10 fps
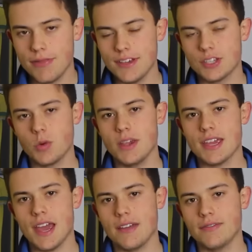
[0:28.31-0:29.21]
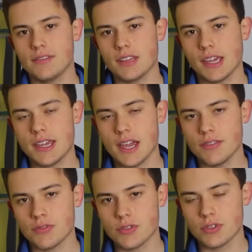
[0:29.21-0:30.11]
this weekend
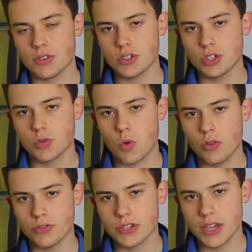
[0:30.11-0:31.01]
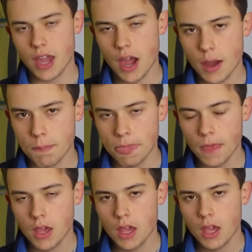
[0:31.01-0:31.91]
against Swansea? Um,